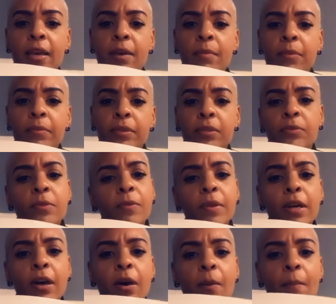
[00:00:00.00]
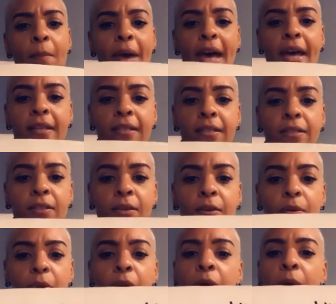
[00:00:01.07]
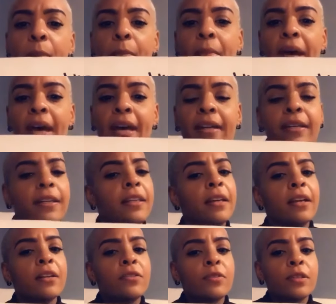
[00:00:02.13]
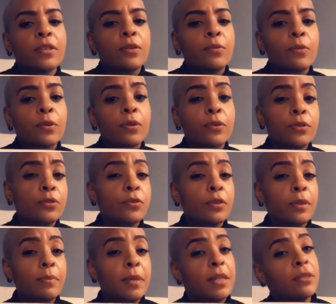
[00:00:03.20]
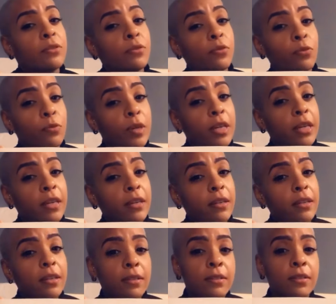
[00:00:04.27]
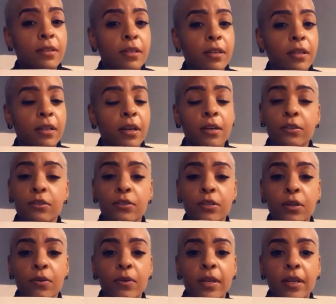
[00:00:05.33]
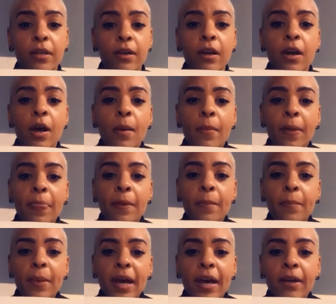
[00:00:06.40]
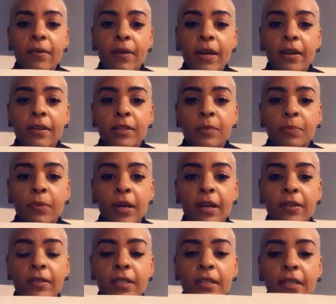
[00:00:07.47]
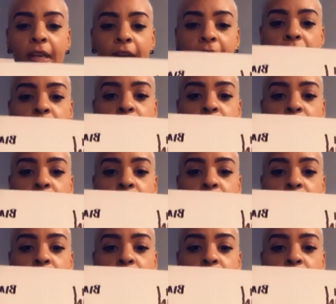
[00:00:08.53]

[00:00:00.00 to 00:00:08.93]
which is what we call matte. So matte in the hairdressing world usually means green is the undertone here. But the background is brown to tan, which